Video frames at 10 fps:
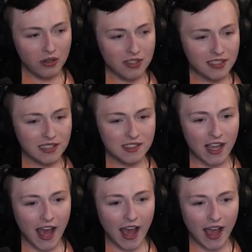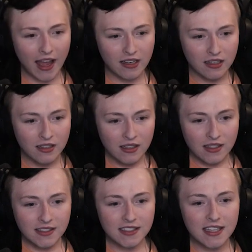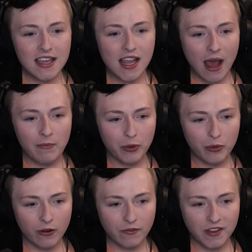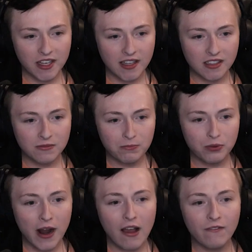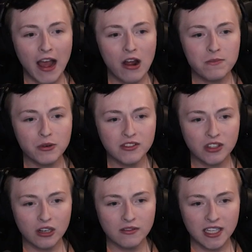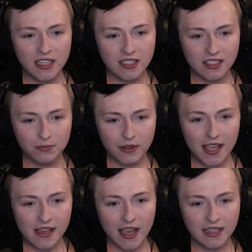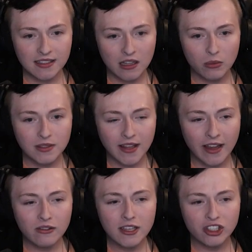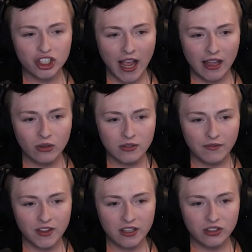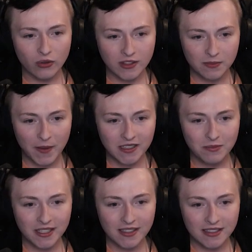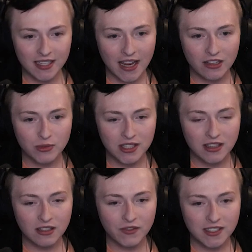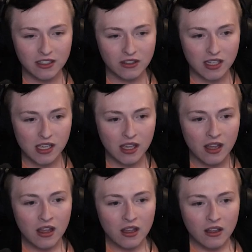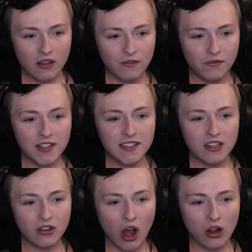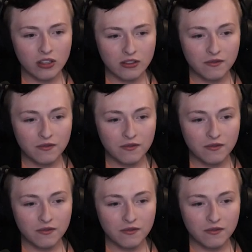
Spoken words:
this is sad. Sea Emperor fetus, found preserved in a display case. It was likely a child of the adult specimen contained within the facility. Physiology?